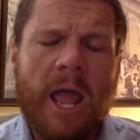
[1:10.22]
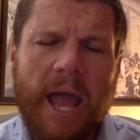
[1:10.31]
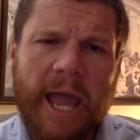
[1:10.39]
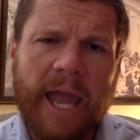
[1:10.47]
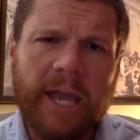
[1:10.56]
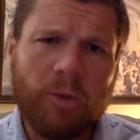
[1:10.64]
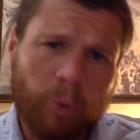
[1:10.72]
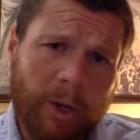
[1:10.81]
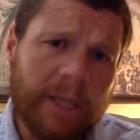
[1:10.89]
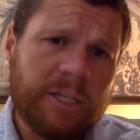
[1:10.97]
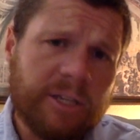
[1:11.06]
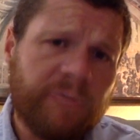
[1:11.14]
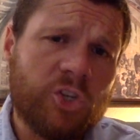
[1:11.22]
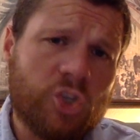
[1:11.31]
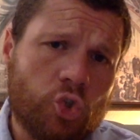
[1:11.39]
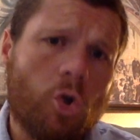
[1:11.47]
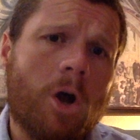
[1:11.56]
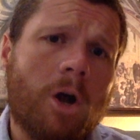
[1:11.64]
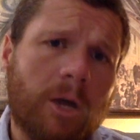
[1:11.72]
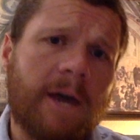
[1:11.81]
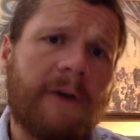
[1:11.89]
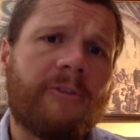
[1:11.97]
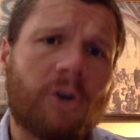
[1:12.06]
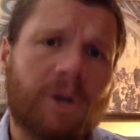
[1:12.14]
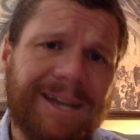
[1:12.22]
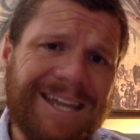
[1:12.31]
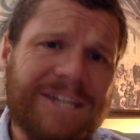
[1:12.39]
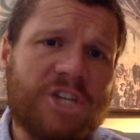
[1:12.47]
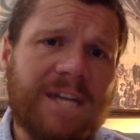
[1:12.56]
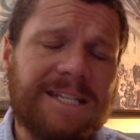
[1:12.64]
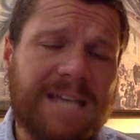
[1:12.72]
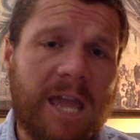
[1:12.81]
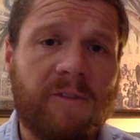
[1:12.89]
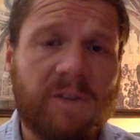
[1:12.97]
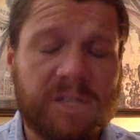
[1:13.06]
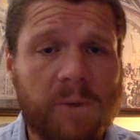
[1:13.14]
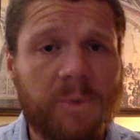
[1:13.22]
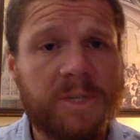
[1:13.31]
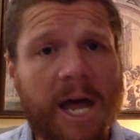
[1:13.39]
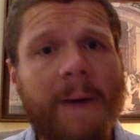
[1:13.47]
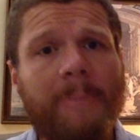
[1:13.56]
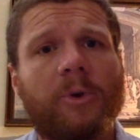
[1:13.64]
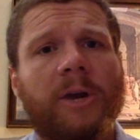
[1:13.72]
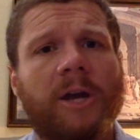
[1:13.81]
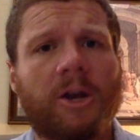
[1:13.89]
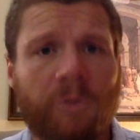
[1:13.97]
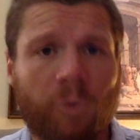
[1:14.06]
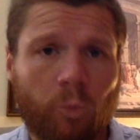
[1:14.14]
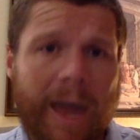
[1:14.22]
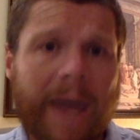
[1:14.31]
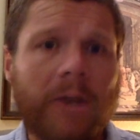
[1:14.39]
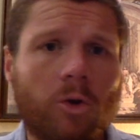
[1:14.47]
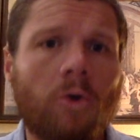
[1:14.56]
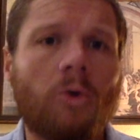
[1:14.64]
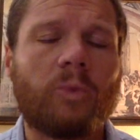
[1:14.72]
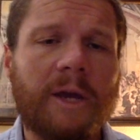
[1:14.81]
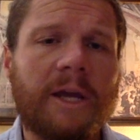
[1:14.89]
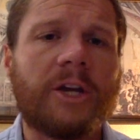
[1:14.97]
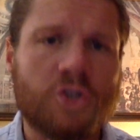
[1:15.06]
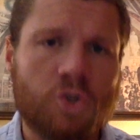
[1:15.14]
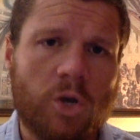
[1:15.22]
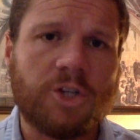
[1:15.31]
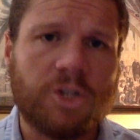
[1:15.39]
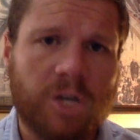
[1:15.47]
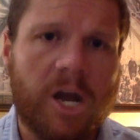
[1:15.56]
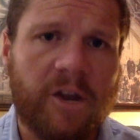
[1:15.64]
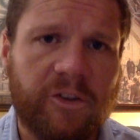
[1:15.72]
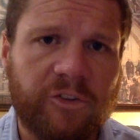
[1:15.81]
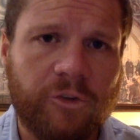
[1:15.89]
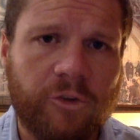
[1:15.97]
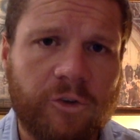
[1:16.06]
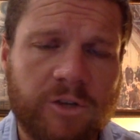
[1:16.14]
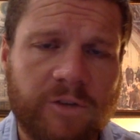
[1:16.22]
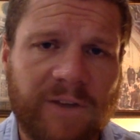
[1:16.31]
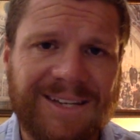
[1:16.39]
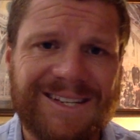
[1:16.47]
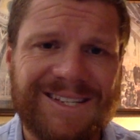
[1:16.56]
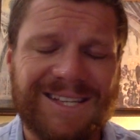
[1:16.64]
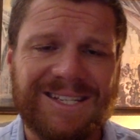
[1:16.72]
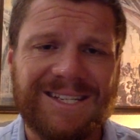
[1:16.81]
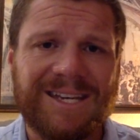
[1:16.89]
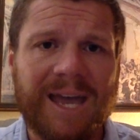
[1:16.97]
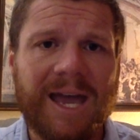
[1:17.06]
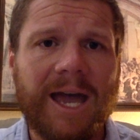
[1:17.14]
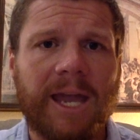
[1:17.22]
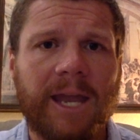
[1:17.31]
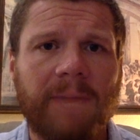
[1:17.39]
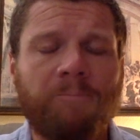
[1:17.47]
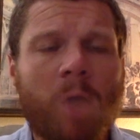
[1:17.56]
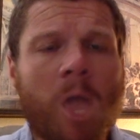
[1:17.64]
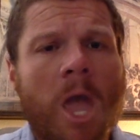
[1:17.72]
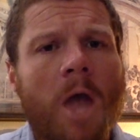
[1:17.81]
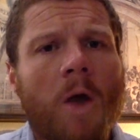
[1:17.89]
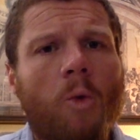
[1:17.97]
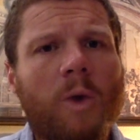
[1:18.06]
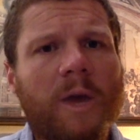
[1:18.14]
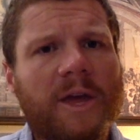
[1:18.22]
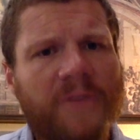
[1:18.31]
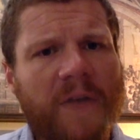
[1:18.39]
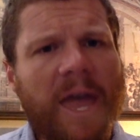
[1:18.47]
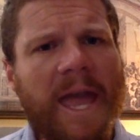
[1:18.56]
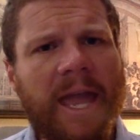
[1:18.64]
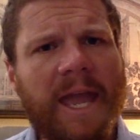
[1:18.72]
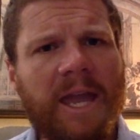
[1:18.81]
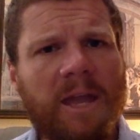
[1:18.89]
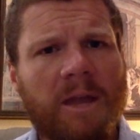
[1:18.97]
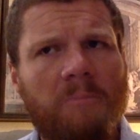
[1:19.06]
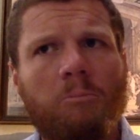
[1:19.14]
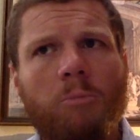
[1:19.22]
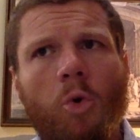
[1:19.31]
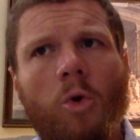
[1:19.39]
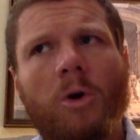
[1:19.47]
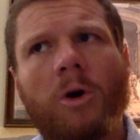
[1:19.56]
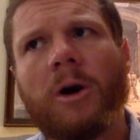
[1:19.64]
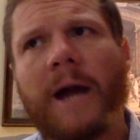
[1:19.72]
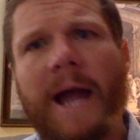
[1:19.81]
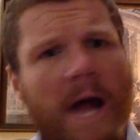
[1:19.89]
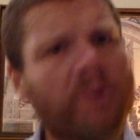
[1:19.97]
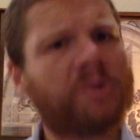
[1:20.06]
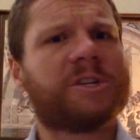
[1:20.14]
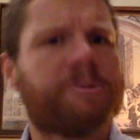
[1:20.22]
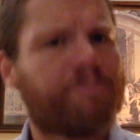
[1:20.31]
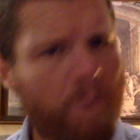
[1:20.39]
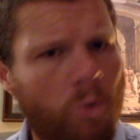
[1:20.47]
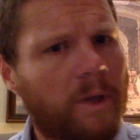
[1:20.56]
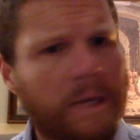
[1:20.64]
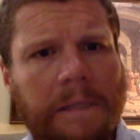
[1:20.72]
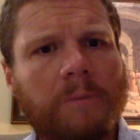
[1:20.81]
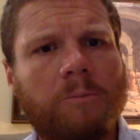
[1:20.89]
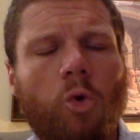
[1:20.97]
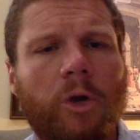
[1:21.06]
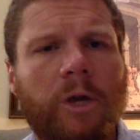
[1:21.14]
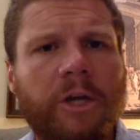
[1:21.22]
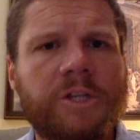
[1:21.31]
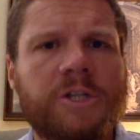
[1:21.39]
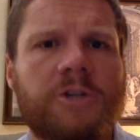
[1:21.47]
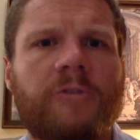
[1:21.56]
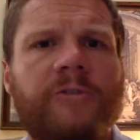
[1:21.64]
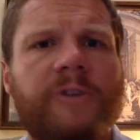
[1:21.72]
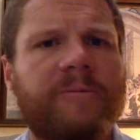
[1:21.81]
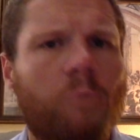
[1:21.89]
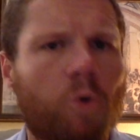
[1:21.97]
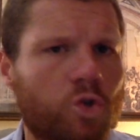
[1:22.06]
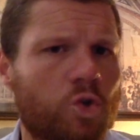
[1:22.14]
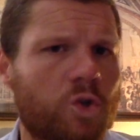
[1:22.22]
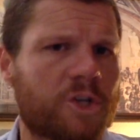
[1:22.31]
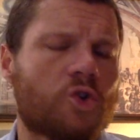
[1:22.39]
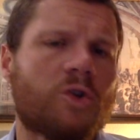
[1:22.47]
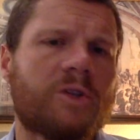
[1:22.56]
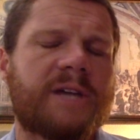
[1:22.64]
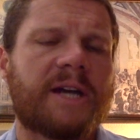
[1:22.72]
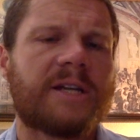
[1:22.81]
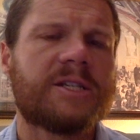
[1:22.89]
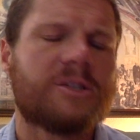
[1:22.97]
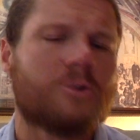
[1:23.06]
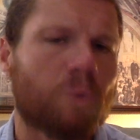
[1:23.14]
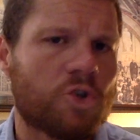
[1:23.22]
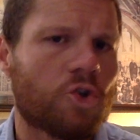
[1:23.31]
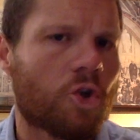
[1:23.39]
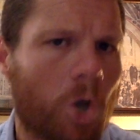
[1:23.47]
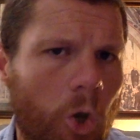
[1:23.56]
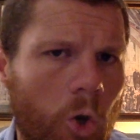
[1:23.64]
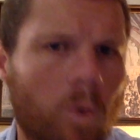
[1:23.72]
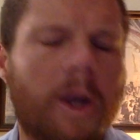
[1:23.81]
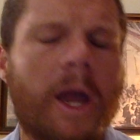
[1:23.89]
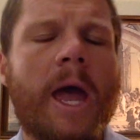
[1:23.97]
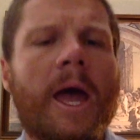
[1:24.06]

a relatively strong governor in E.J. Davis that was operating under the radical Reconstruction Constitution of 1869 with a more outspoken, more conservative, more traditional Texas and Richard Koch.